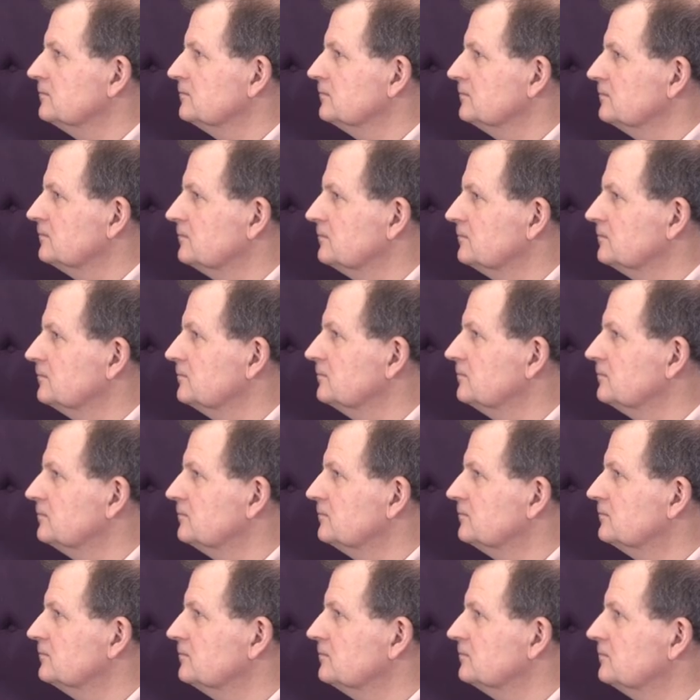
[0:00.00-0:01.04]

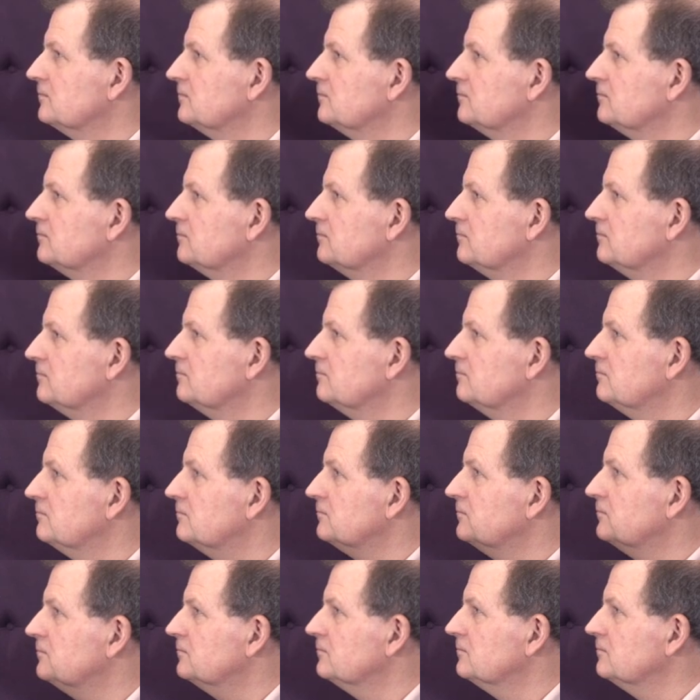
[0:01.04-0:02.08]

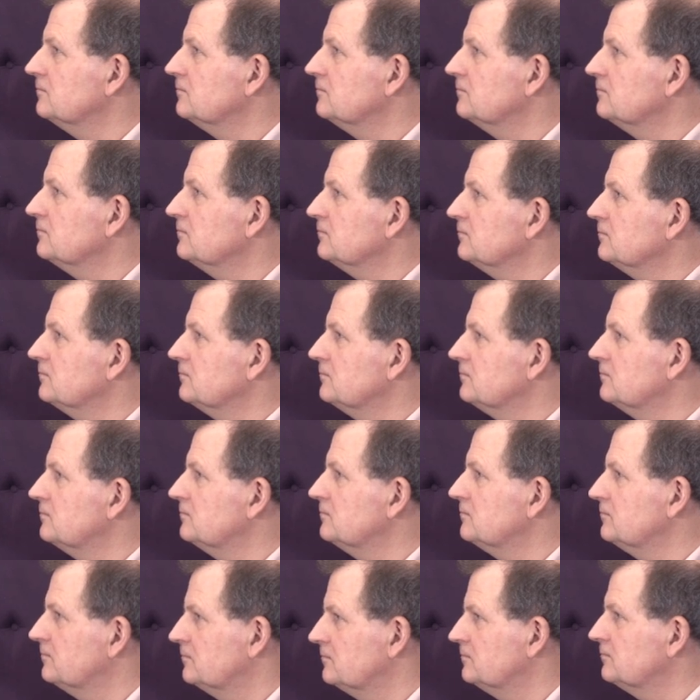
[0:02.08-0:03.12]

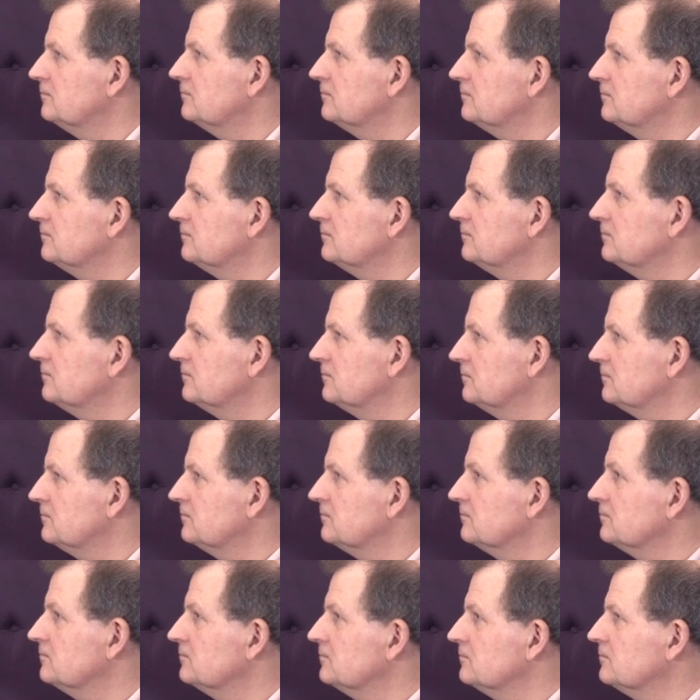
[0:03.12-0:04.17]

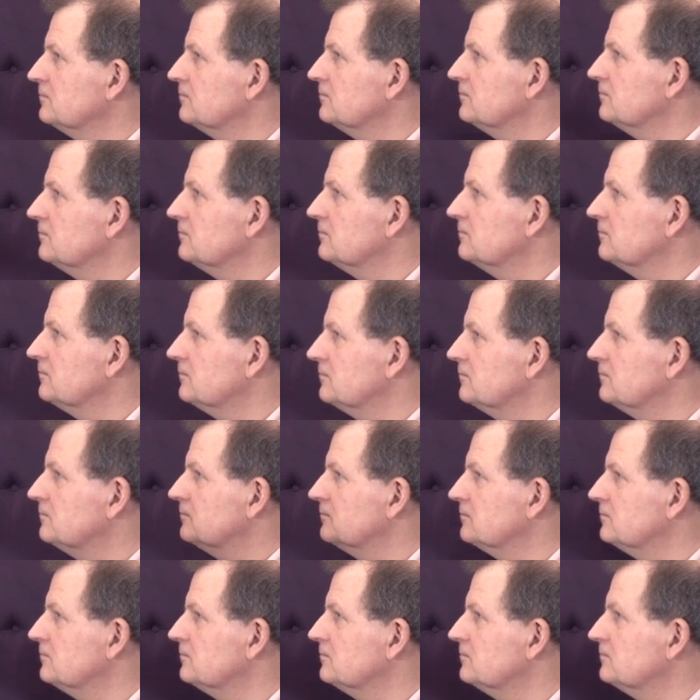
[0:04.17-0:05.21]

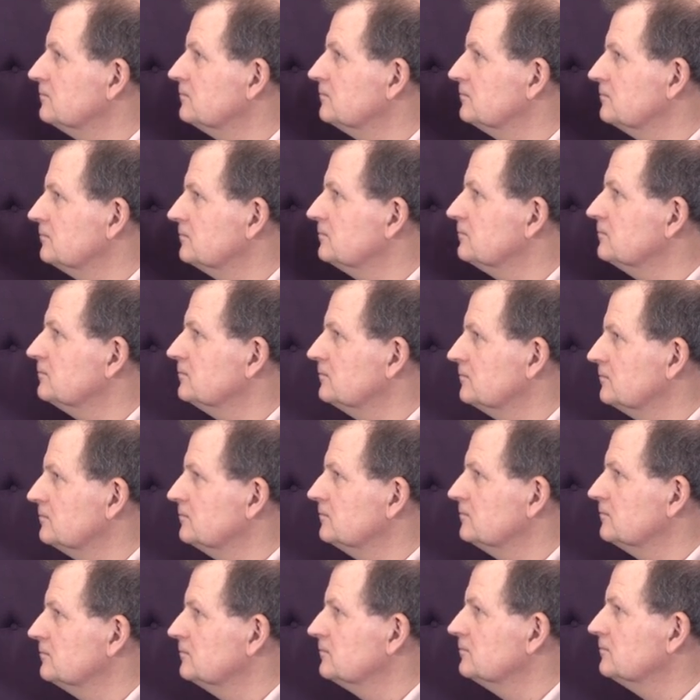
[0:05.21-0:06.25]

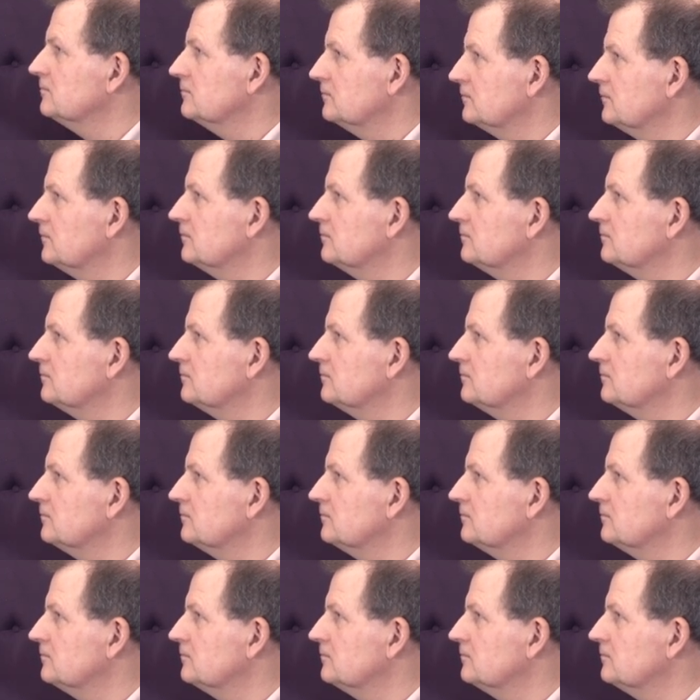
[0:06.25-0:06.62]
This person isn't speaking.